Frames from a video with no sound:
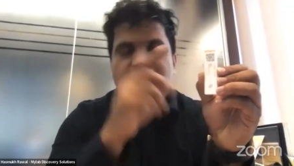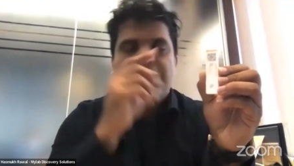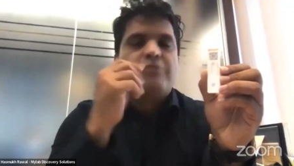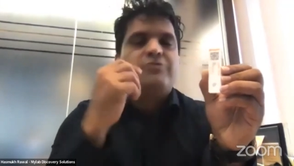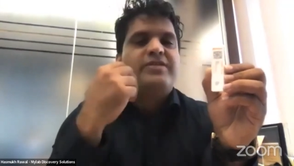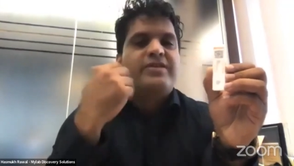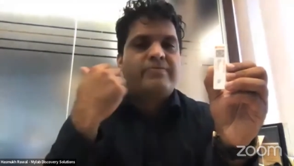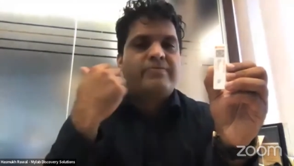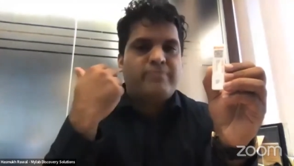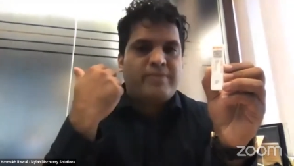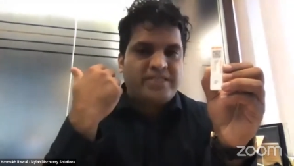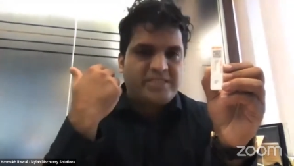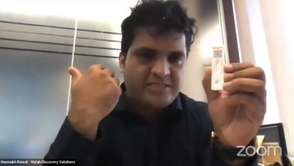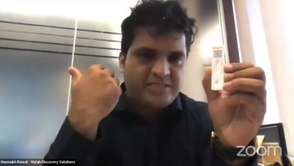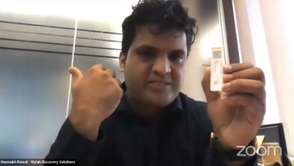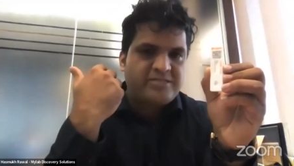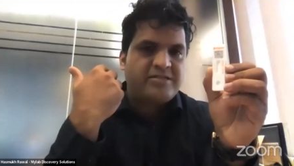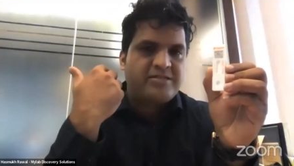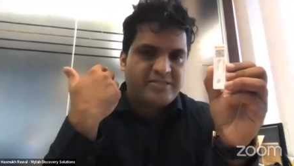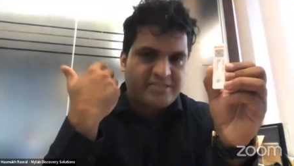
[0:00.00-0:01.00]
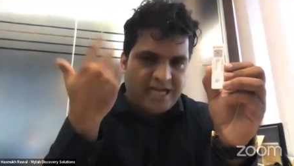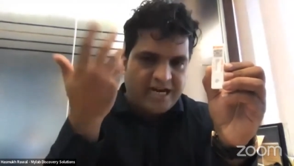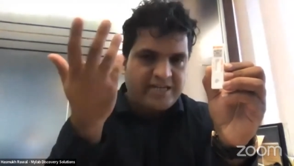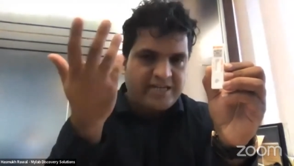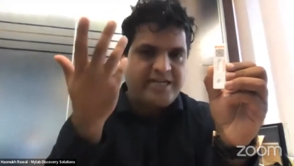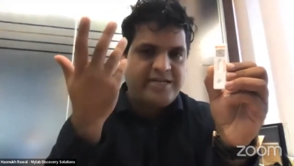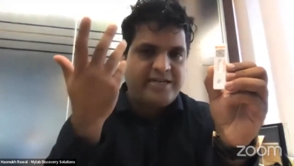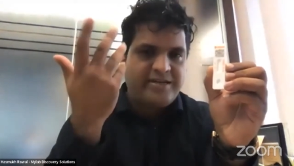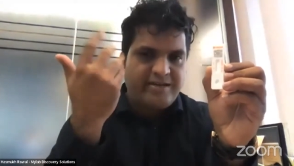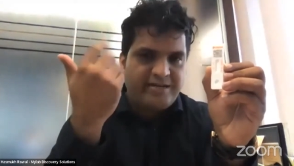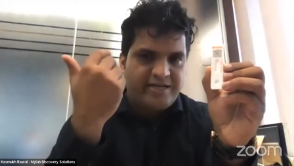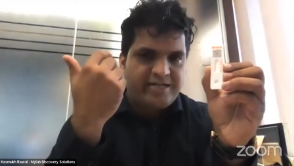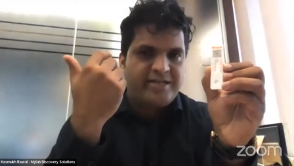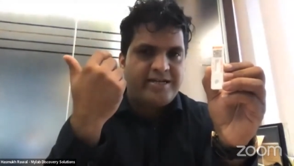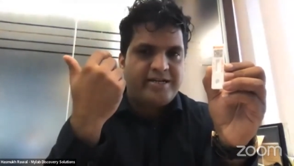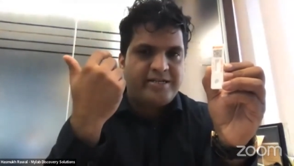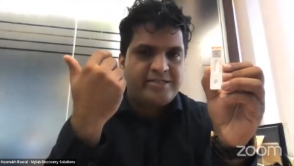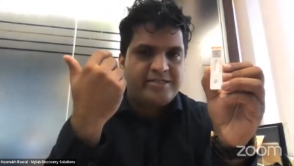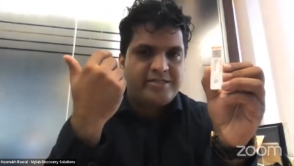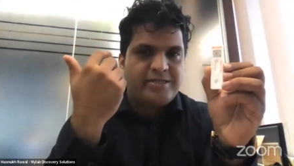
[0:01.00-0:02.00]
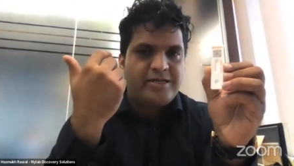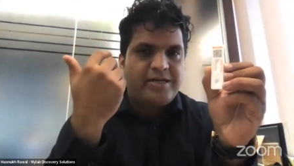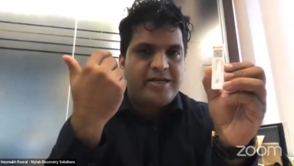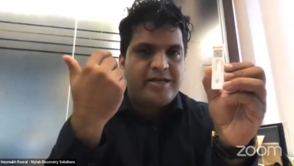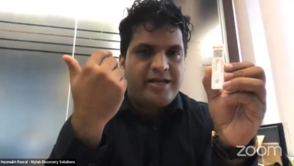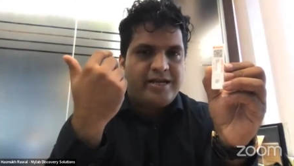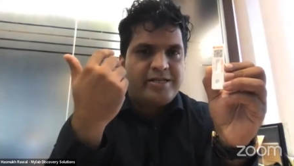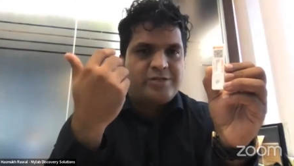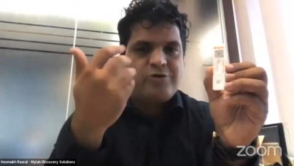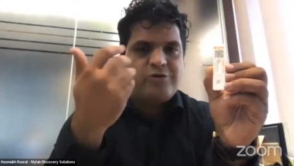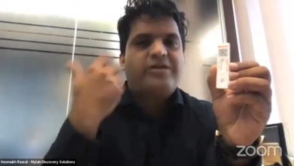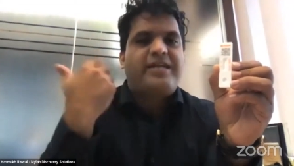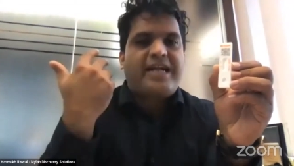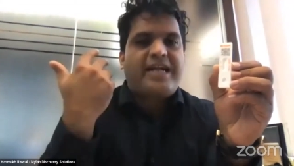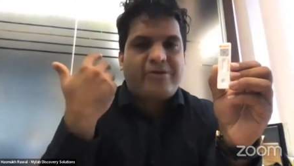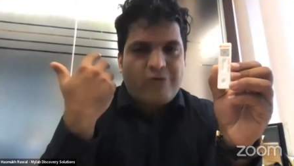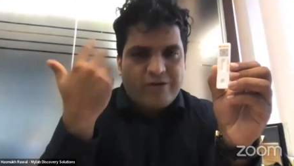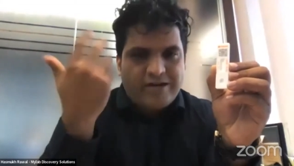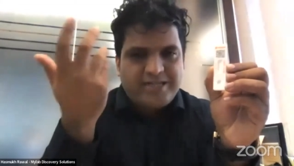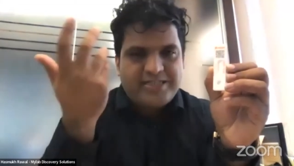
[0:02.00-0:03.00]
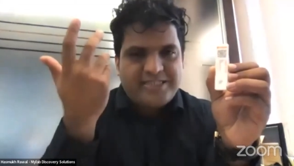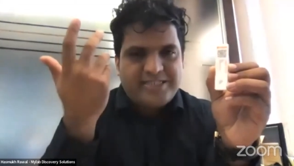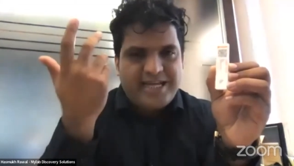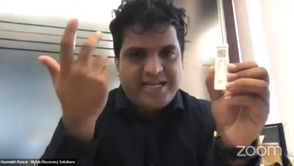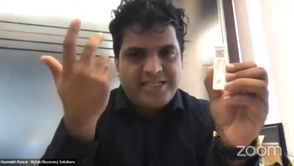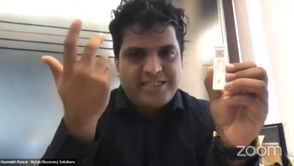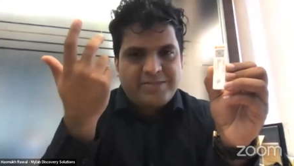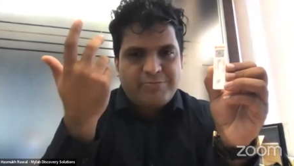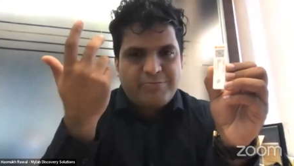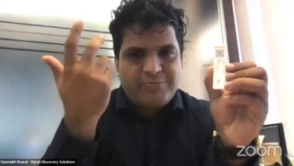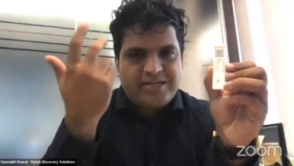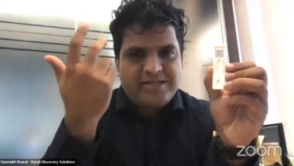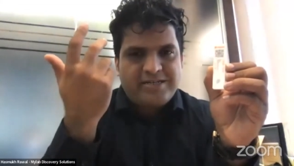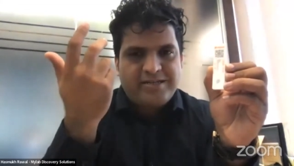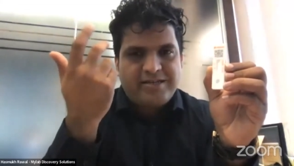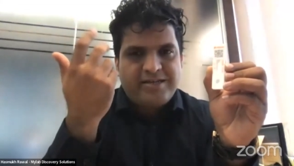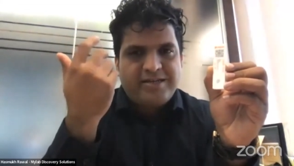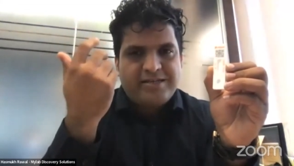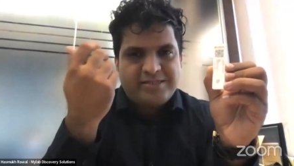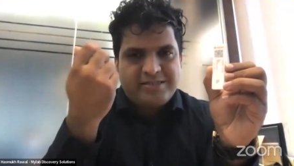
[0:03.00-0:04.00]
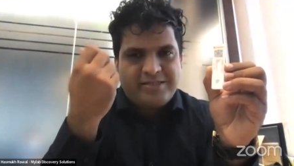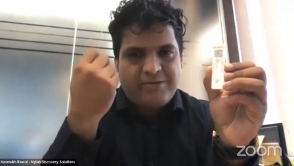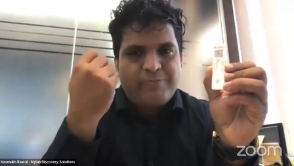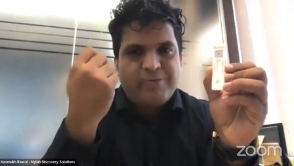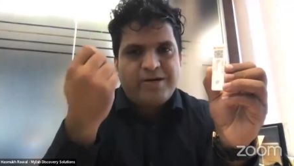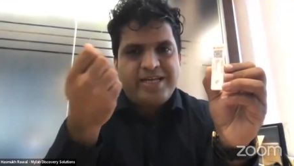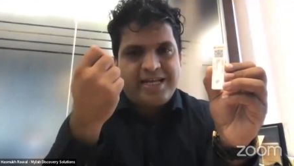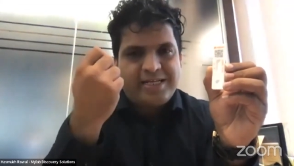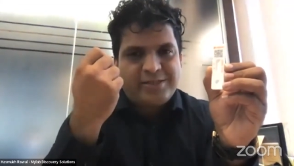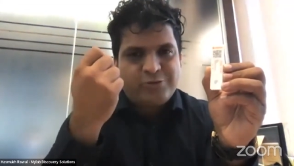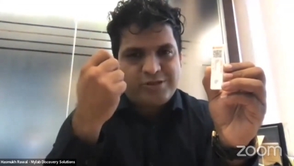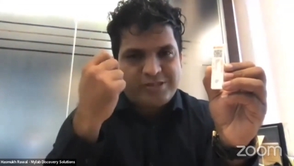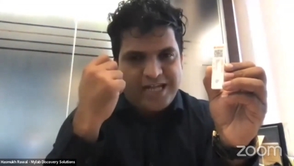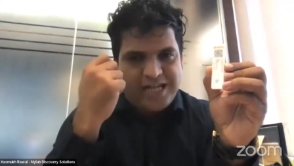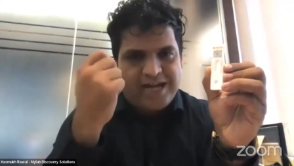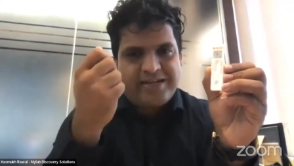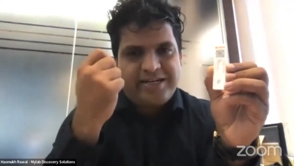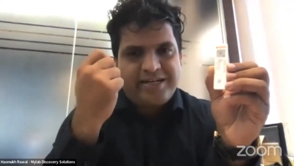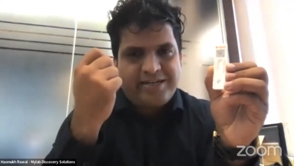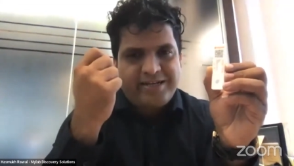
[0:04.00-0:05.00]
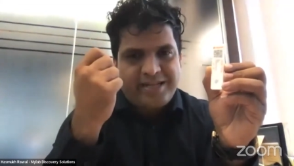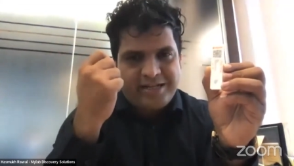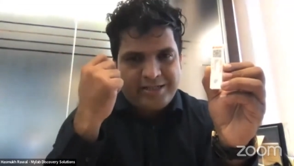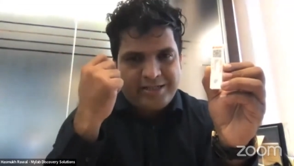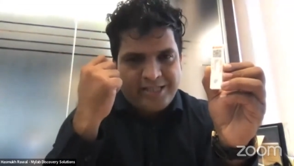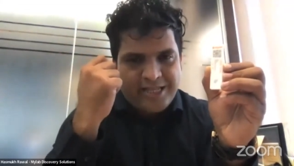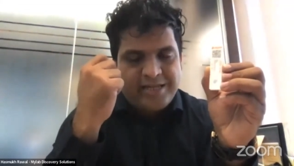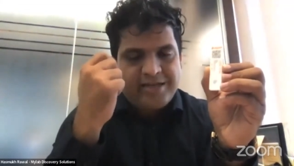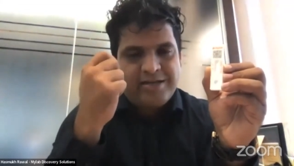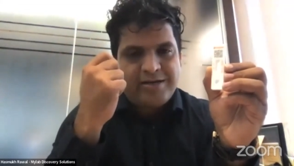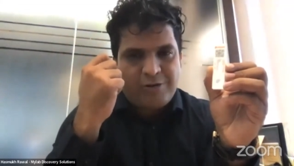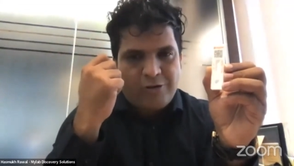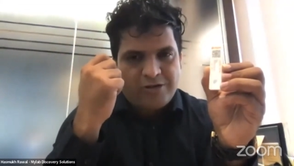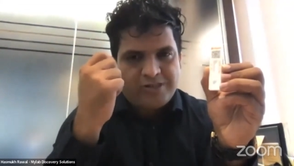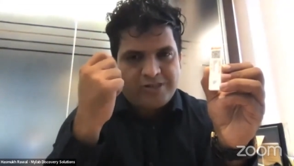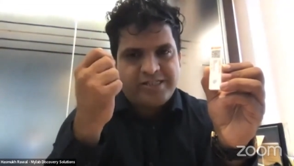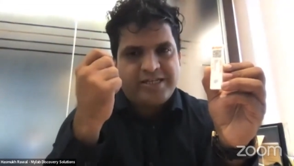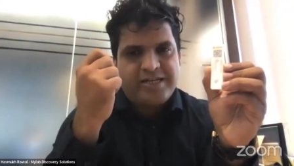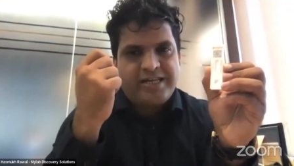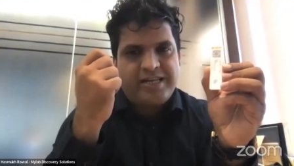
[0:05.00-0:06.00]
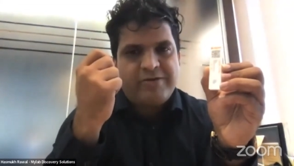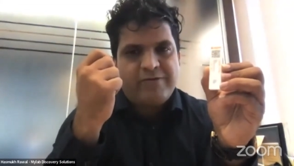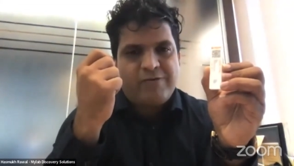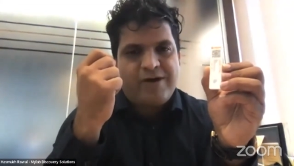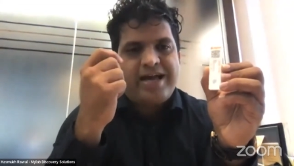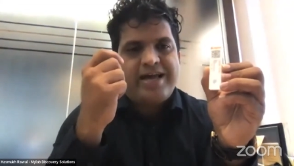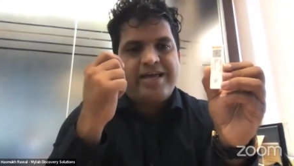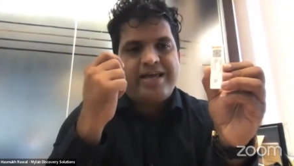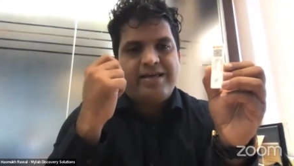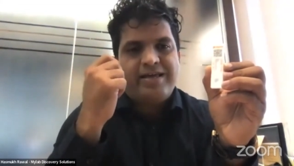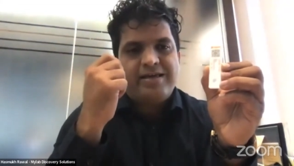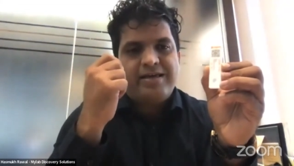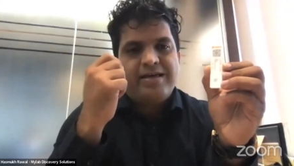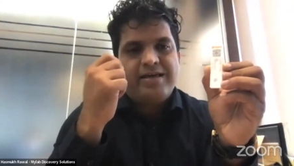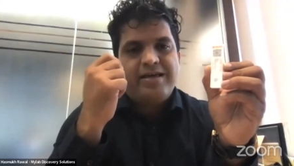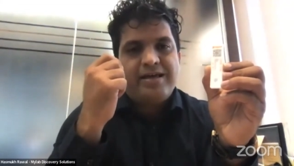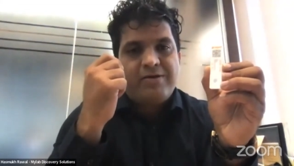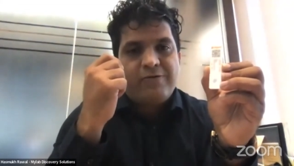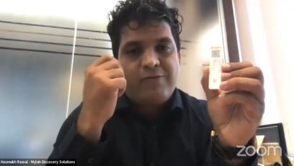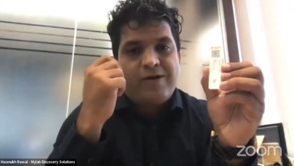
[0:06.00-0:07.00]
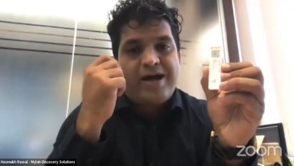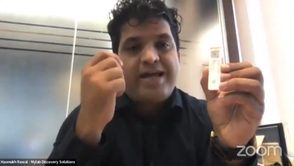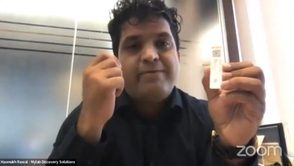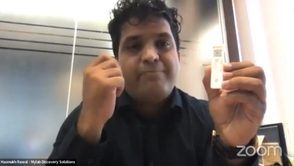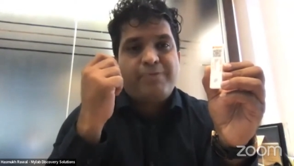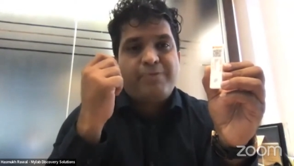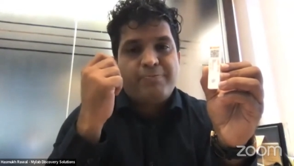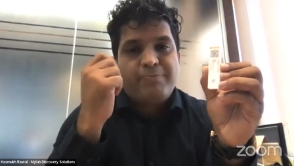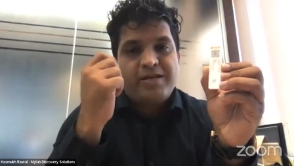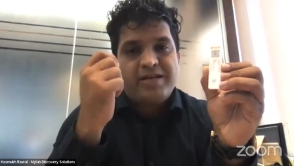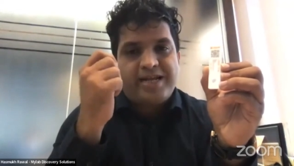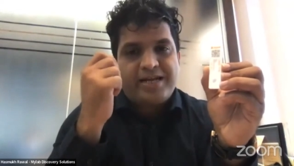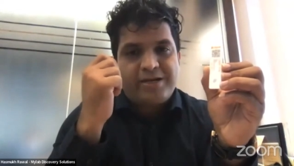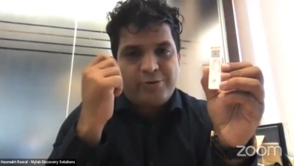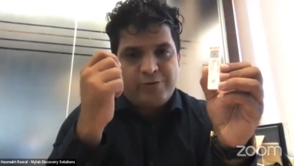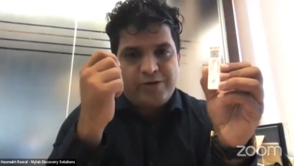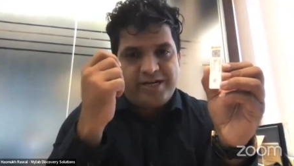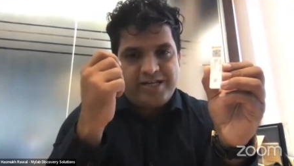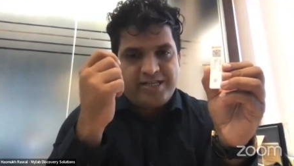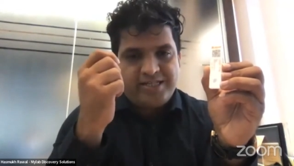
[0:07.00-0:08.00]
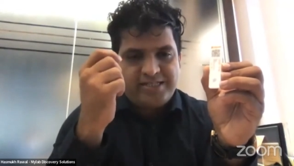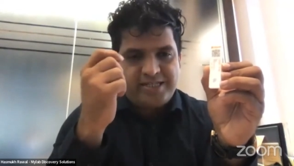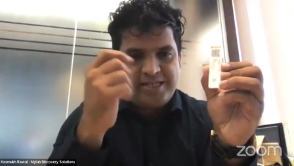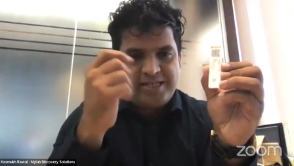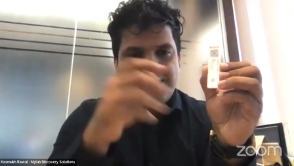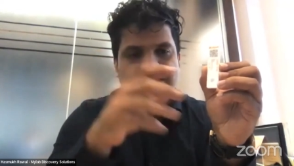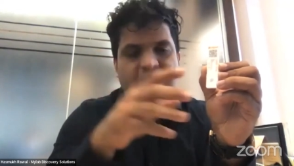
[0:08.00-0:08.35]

Now they must start it. It is not that rocket science, but somebody has to start it and think logically why people can do it easily.